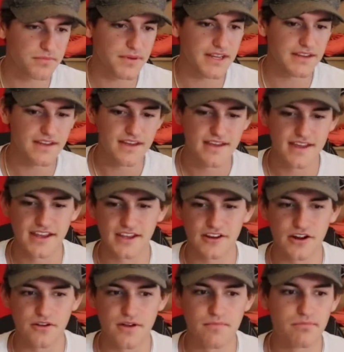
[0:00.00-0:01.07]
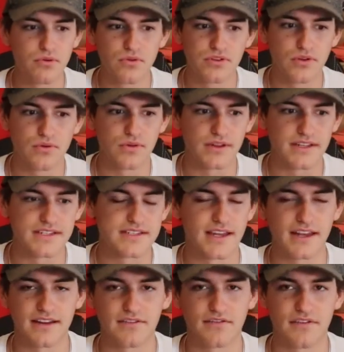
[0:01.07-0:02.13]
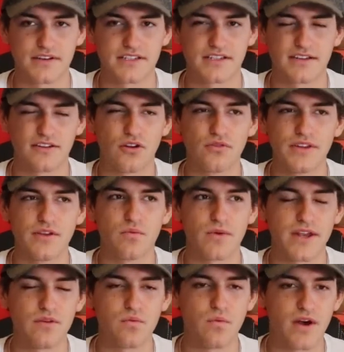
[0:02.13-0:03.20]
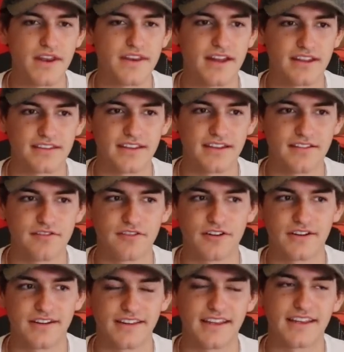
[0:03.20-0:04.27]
to me, in both goalies. To only win 1-0 for,